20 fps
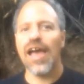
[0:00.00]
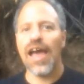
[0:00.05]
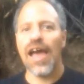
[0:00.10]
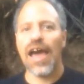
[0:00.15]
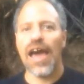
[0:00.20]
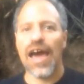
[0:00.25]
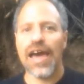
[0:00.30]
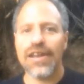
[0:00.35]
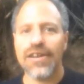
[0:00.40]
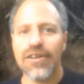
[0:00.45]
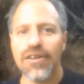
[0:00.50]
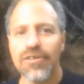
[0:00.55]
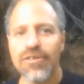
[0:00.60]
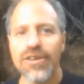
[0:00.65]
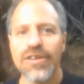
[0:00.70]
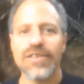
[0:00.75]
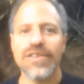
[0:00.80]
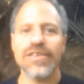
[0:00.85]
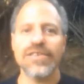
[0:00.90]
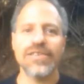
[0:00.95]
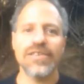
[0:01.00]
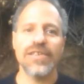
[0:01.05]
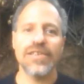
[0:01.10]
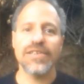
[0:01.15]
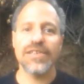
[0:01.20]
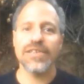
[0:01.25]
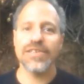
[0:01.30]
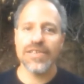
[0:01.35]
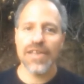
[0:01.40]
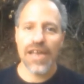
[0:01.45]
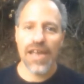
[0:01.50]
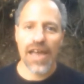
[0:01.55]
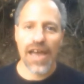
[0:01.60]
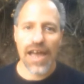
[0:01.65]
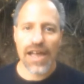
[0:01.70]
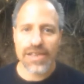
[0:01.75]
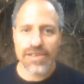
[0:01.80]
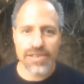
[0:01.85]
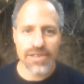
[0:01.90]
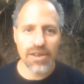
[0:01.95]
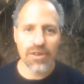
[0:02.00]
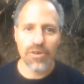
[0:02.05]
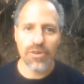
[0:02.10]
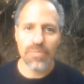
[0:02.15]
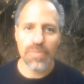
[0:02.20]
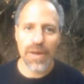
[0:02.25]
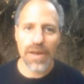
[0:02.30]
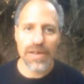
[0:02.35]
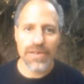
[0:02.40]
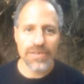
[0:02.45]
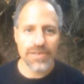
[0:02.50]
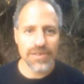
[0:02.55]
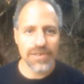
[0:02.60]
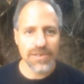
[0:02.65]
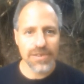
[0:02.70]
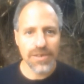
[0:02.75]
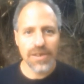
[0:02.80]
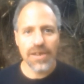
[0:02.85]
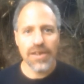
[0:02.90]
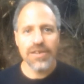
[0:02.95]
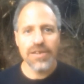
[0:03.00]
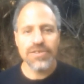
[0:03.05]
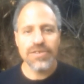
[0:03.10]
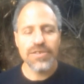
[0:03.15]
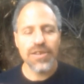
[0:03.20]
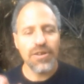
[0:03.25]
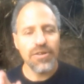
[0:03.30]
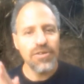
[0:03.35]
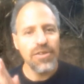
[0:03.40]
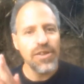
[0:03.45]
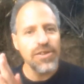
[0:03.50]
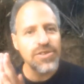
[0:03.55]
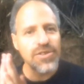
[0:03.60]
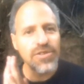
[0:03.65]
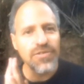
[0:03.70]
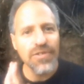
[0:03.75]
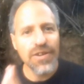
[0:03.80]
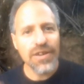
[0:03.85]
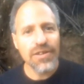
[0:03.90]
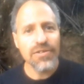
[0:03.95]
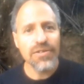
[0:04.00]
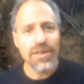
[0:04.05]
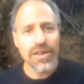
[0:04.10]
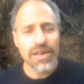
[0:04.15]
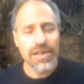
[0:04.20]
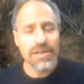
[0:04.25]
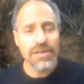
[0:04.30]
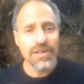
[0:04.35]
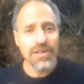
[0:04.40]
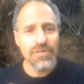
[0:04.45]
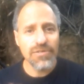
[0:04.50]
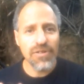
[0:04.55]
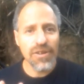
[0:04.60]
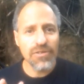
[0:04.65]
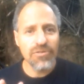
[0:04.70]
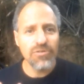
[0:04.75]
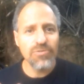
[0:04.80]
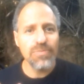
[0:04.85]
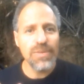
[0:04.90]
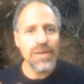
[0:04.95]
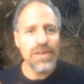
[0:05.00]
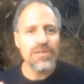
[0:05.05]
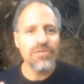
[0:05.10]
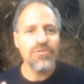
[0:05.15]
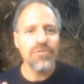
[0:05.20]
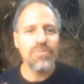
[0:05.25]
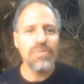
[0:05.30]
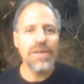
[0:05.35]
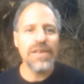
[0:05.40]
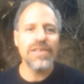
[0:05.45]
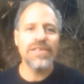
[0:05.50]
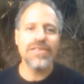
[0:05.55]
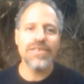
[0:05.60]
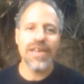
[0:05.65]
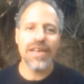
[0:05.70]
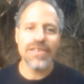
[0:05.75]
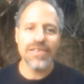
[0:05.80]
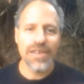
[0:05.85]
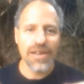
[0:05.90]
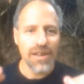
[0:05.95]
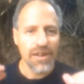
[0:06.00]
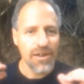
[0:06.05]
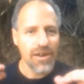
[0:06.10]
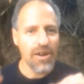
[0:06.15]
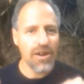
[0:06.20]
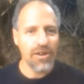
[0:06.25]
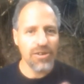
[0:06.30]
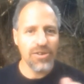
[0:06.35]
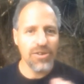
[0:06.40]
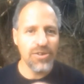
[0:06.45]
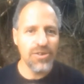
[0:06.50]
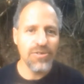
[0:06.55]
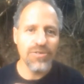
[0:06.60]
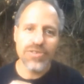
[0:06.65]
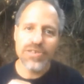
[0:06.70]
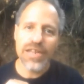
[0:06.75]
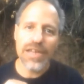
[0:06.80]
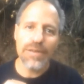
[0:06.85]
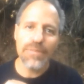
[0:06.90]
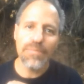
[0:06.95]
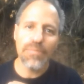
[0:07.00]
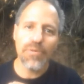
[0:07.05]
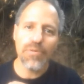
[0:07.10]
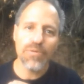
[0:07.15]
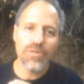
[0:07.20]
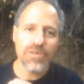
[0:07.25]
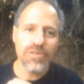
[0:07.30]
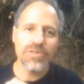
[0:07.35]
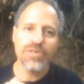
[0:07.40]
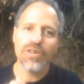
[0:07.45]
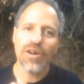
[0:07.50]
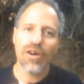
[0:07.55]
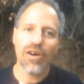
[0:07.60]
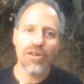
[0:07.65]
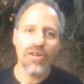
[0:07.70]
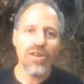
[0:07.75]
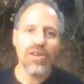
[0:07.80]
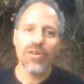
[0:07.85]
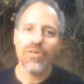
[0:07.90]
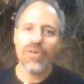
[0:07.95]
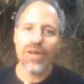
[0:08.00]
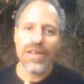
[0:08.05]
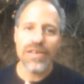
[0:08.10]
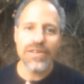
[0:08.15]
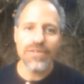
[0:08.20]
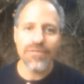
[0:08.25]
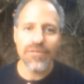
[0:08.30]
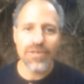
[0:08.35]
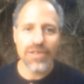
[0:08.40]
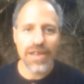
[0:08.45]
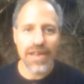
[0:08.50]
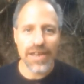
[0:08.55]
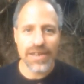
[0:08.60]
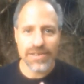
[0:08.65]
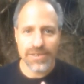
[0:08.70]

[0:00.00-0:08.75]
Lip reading: at longer distances at slower paces. So those 300 meter repeat sets, hugely important on your interval days,